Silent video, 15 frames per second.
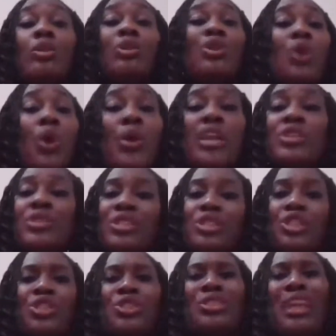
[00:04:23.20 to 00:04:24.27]
going to the
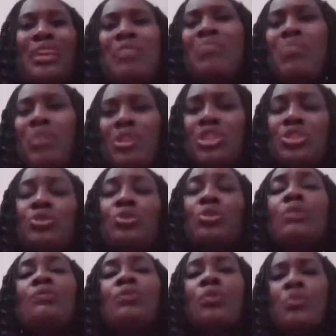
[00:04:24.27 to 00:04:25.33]
dictionary much to
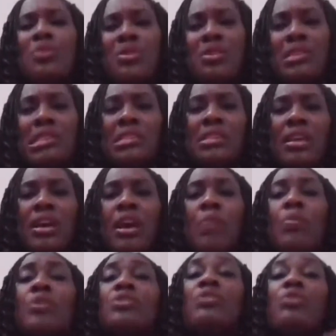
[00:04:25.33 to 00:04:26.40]
look for words.
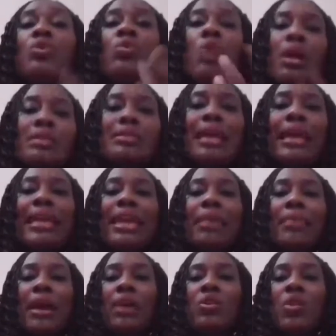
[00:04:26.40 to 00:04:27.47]
Most of the words I
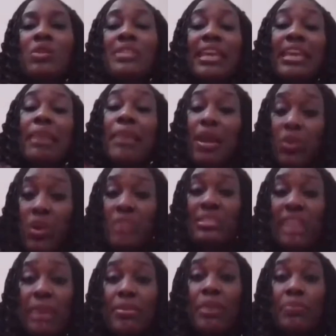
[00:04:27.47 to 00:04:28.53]
came across
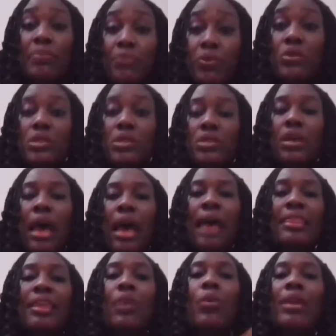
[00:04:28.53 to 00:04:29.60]
them in books.
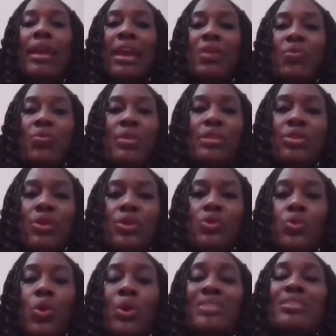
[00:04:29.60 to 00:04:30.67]
And then when I read those
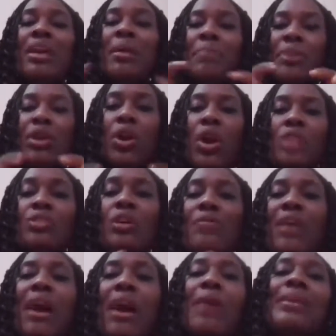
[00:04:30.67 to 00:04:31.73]
words, because
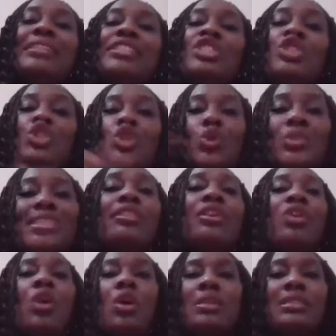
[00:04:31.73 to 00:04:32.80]
of how it is used in
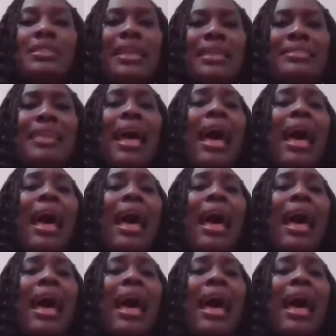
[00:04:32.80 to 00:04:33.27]
the context,